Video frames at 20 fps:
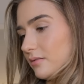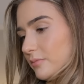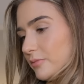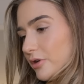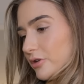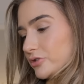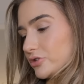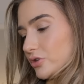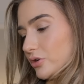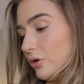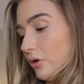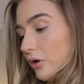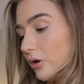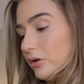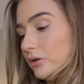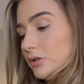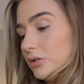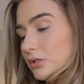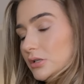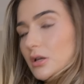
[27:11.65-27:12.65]
I'm not
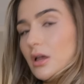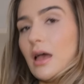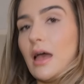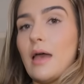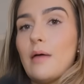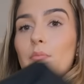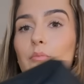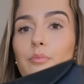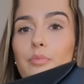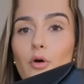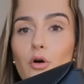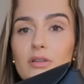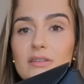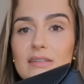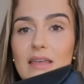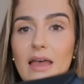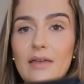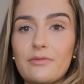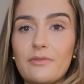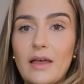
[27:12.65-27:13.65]
sure, but
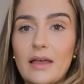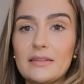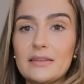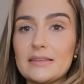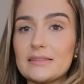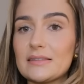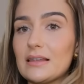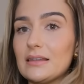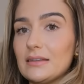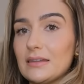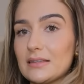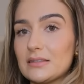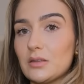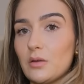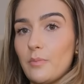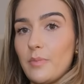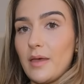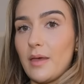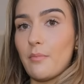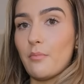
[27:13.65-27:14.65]
I find it's a
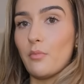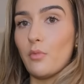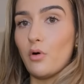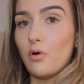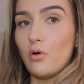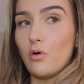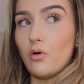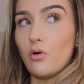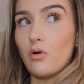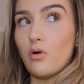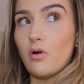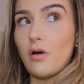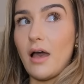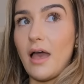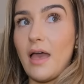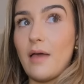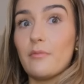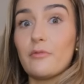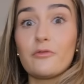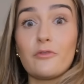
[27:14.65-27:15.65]
little bit more
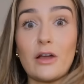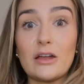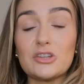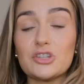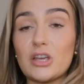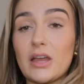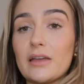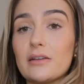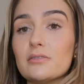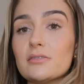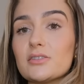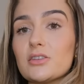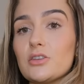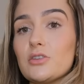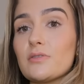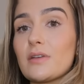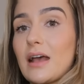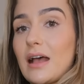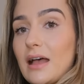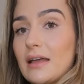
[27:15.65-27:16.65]
fragile, so
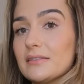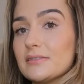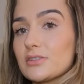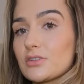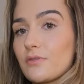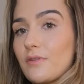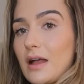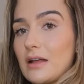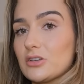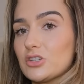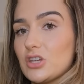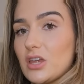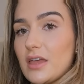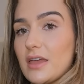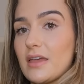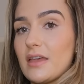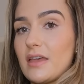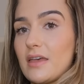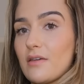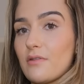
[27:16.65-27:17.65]
you can scratch
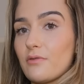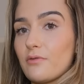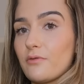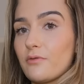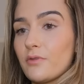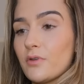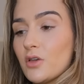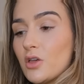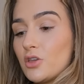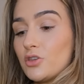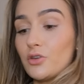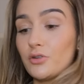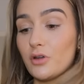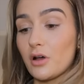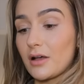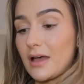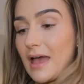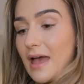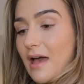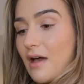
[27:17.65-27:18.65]
it if you're
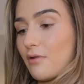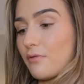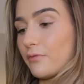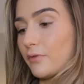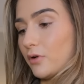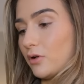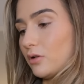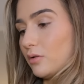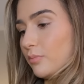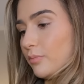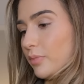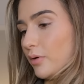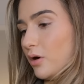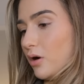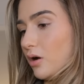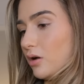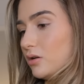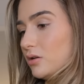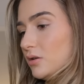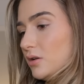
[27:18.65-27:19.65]
not careful,
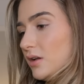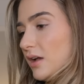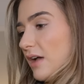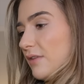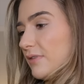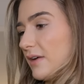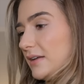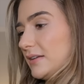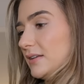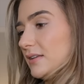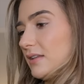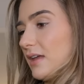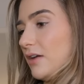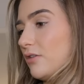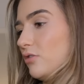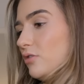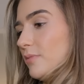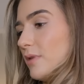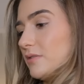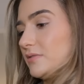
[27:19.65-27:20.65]
but I've had it like
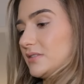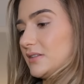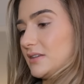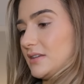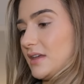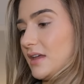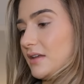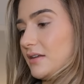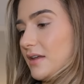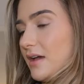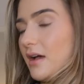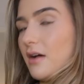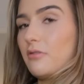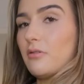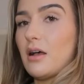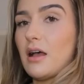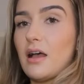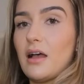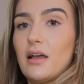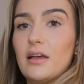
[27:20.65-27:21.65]
almost a year now
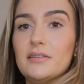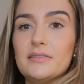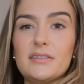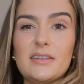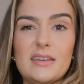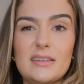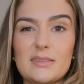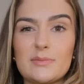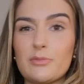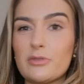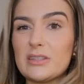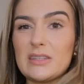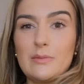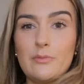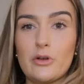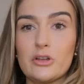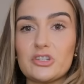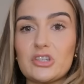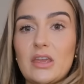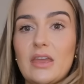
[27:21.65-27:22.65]
and it's pretty
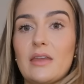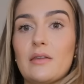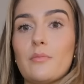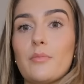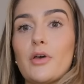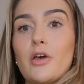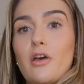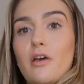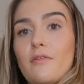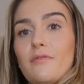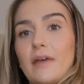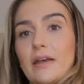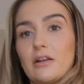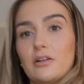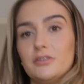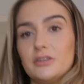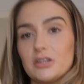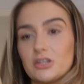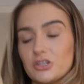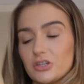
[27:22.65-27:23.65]
much in perfect
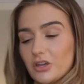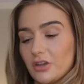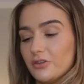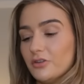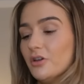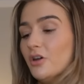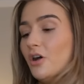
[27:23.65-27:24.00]
condition,